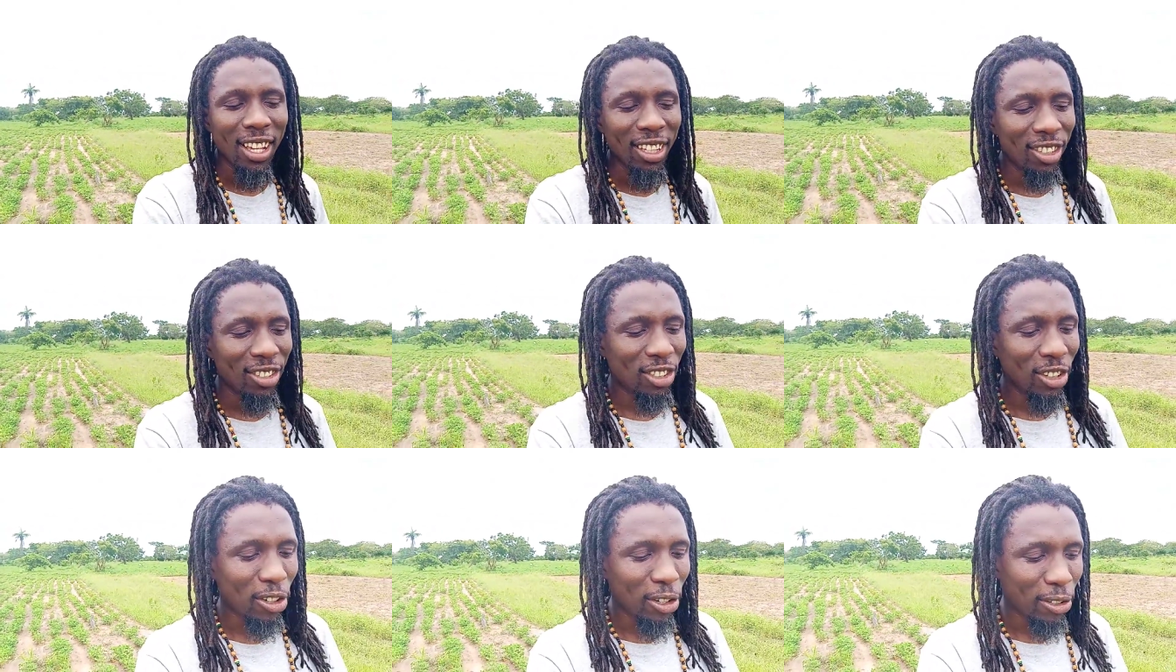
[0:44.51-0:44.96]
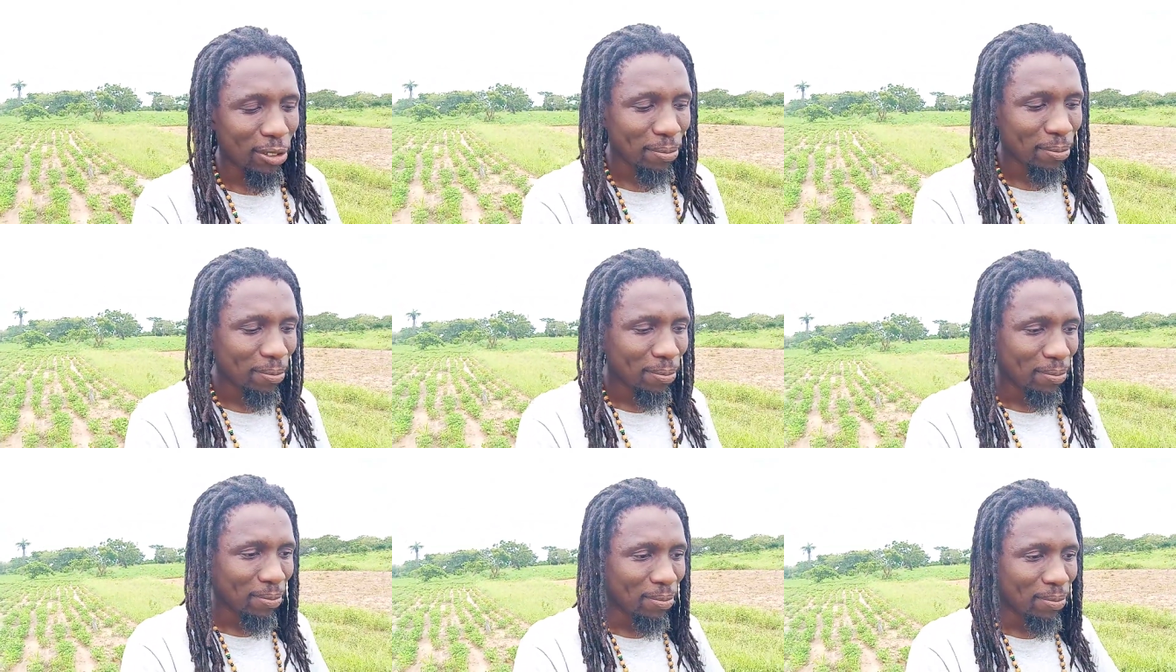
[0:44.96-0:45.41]
So
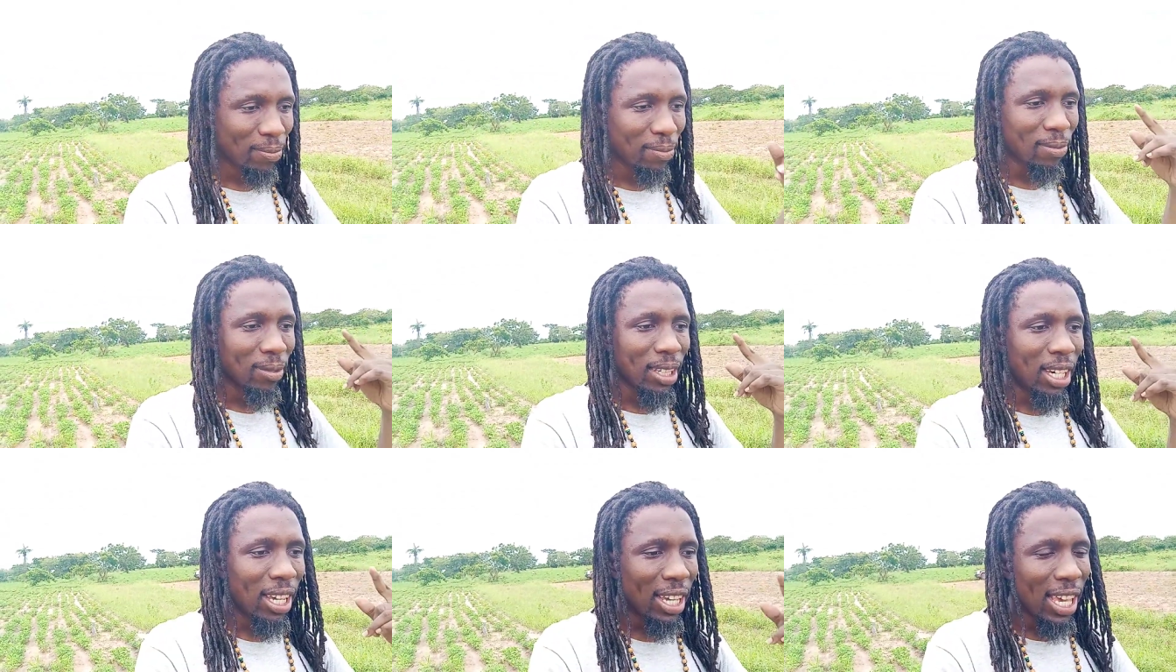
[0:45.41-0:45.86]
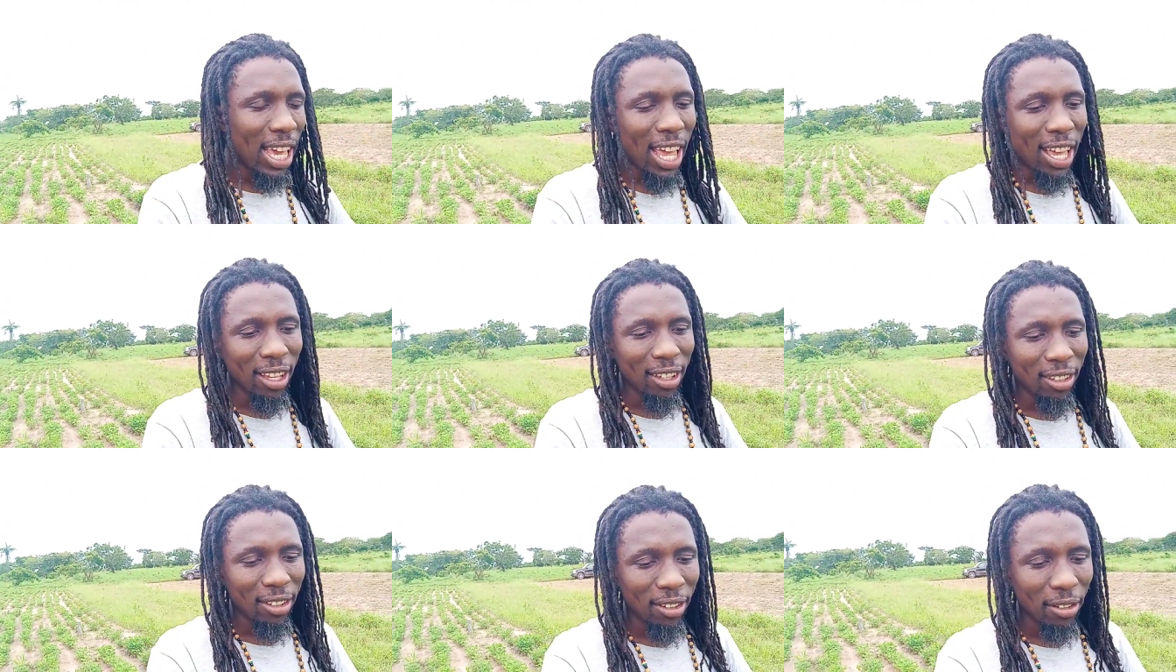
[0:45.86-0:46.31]

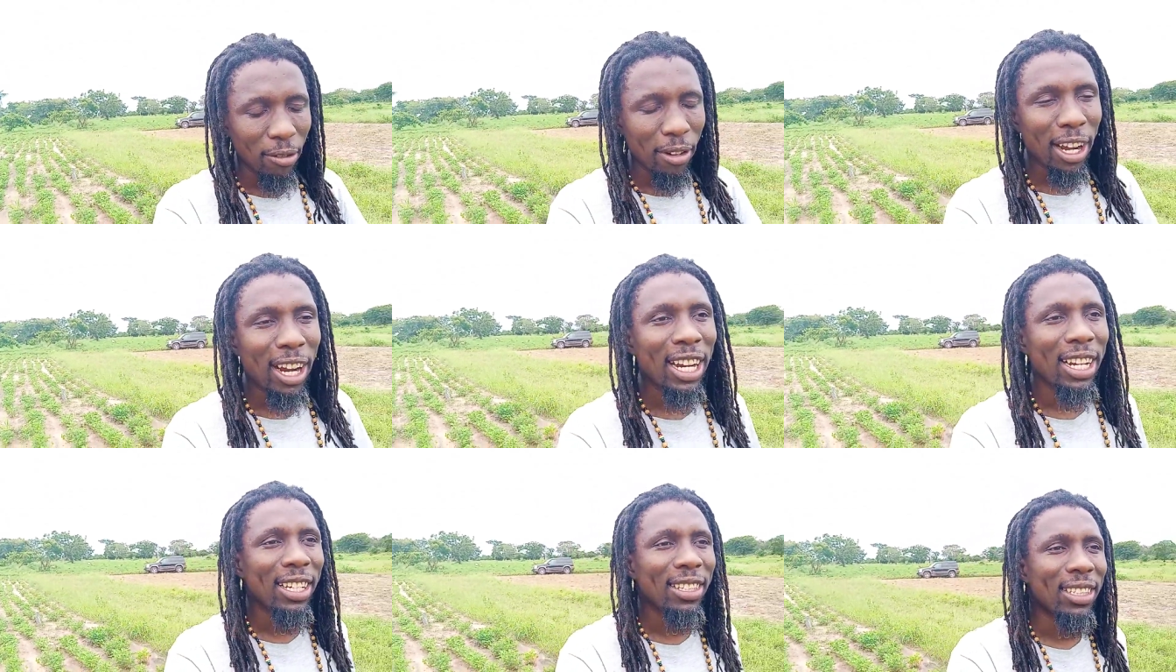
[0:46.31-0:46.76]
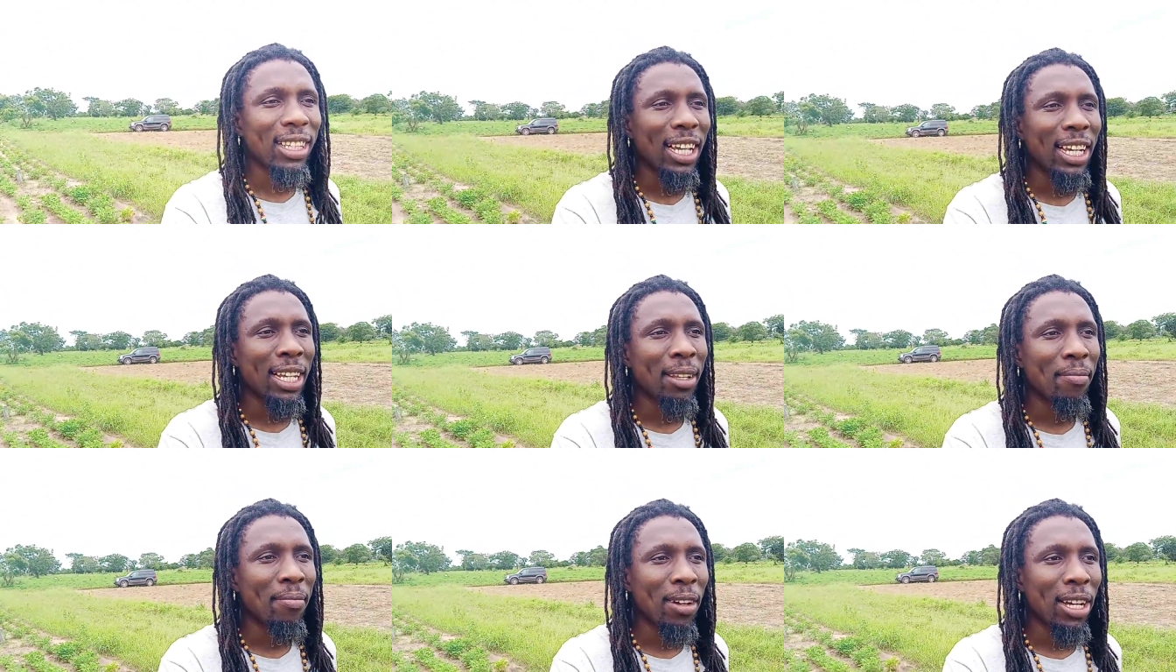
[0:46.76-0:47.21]
yeah, we are at this
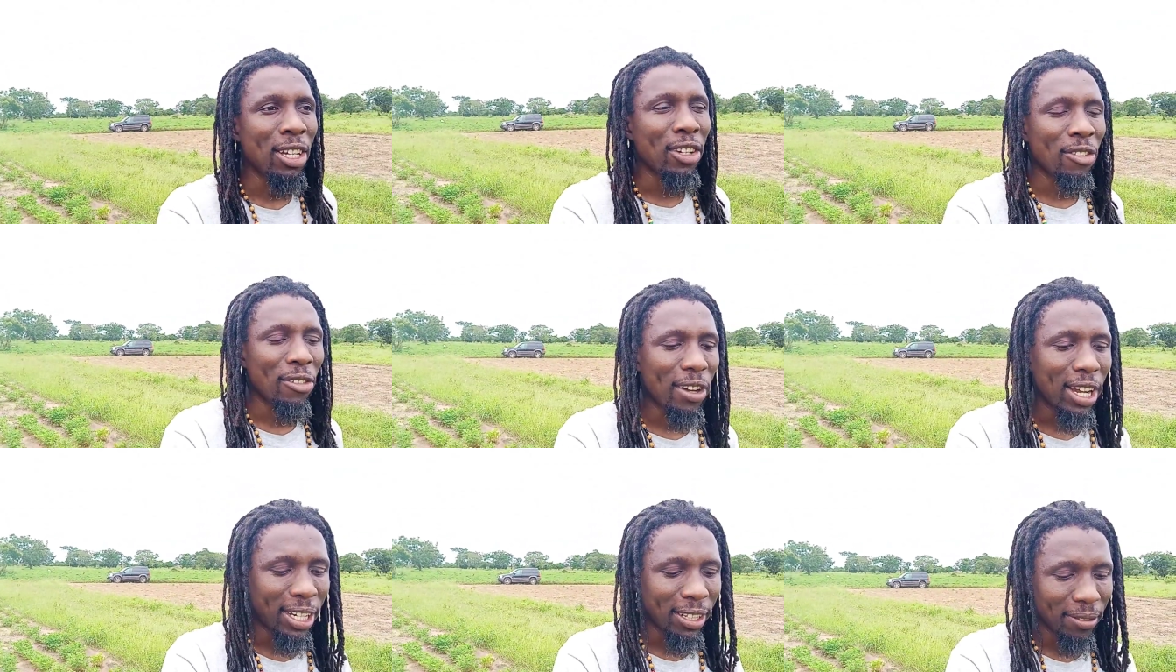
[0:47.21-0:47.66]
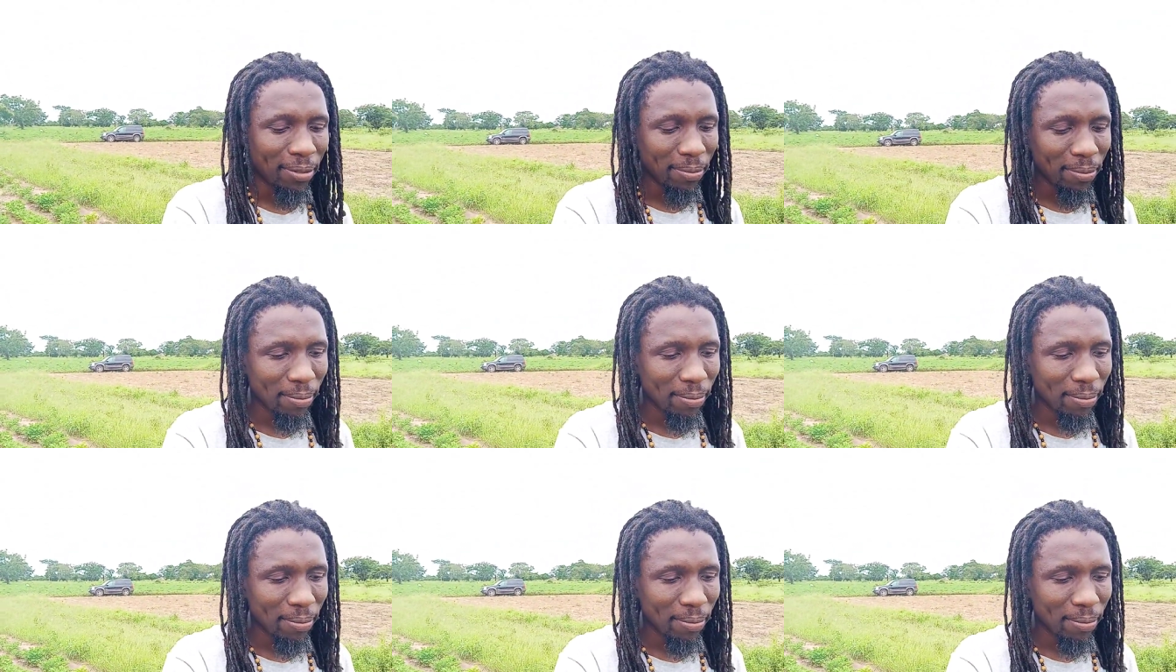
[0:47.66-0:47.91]
land in Mandor.